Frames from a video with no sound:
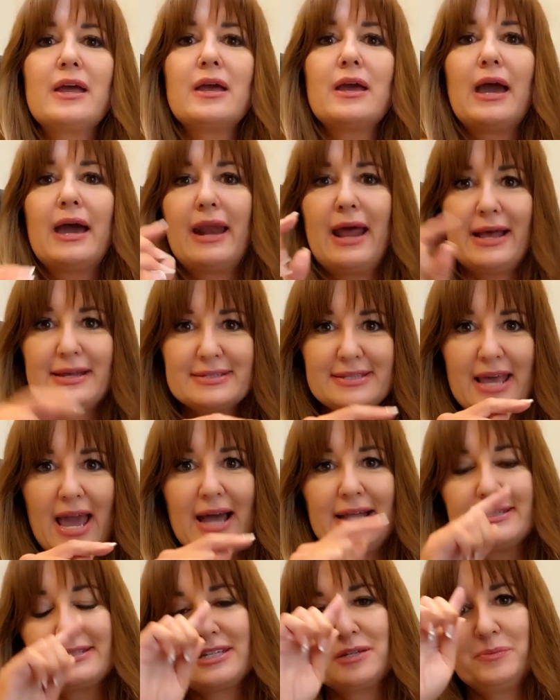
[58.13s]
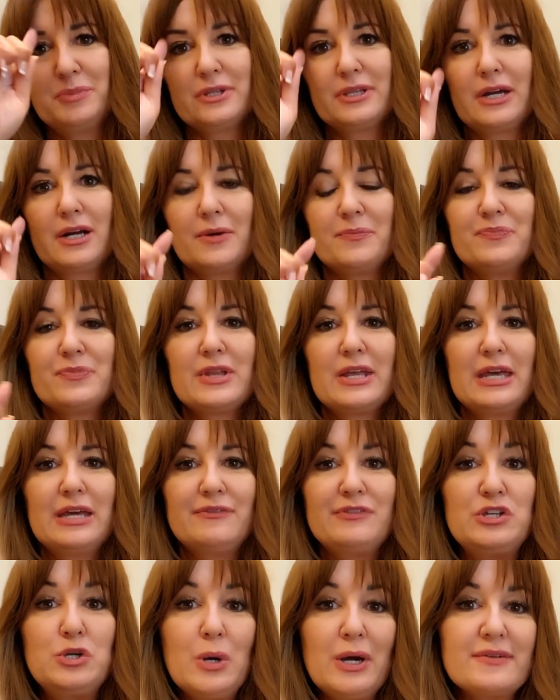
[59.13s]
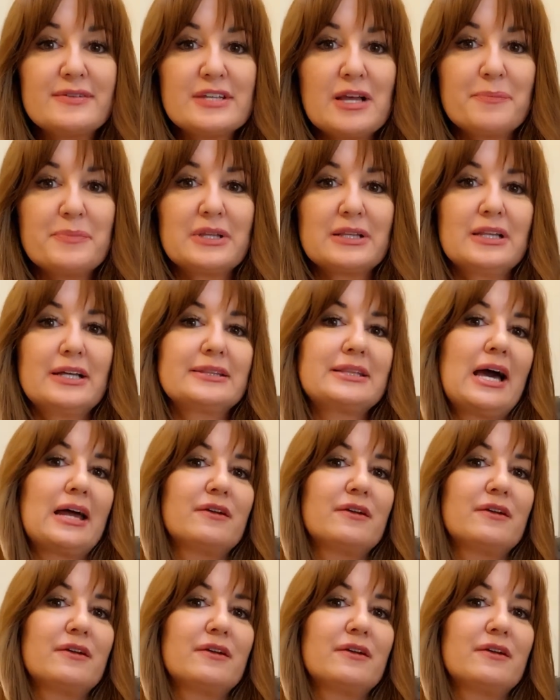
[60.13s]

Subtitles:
and it has the @ symbol there. If you have something like that,